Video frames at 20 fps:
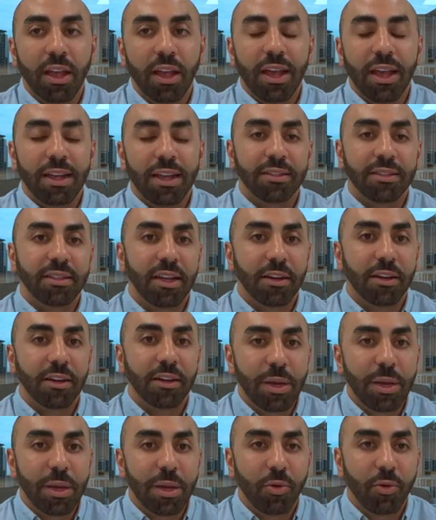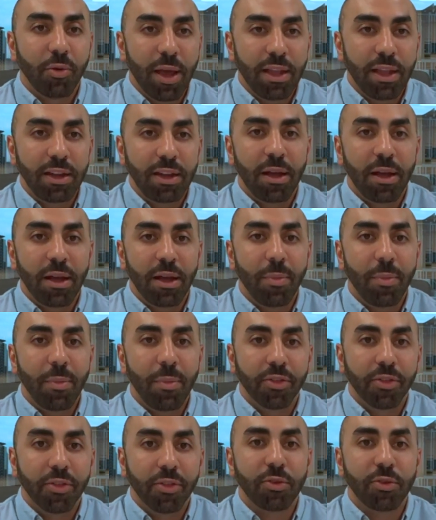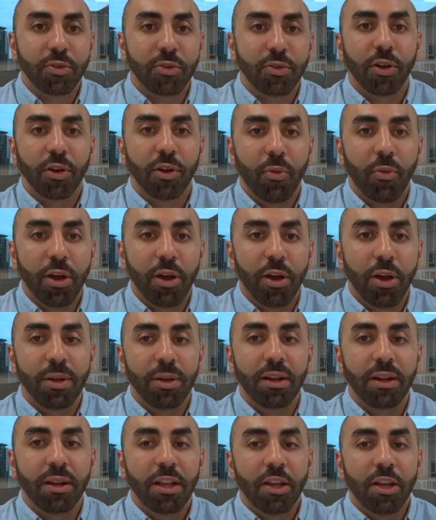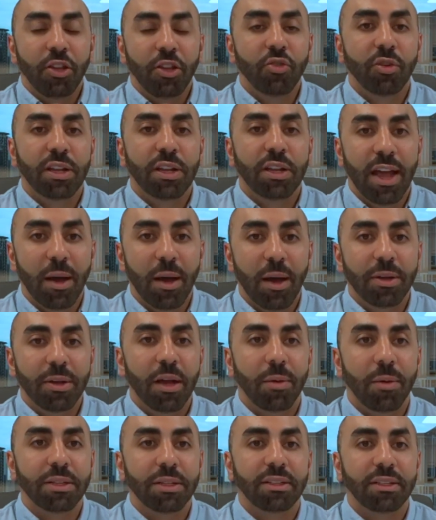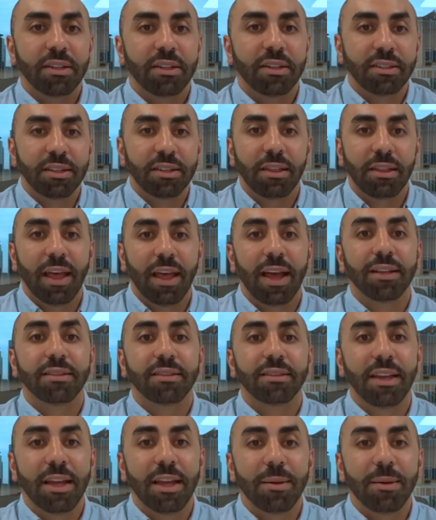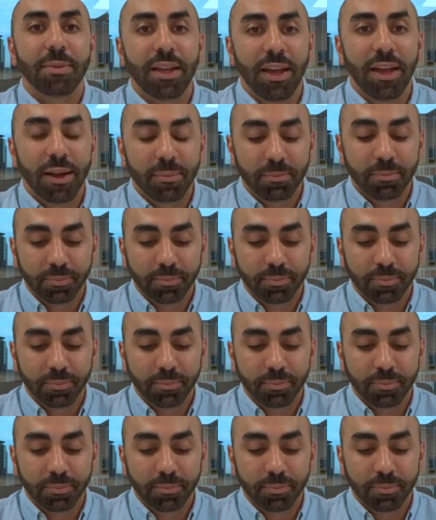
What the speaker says: Instead of people waiting a month or two for an appointment, you can now become a citizen that same day.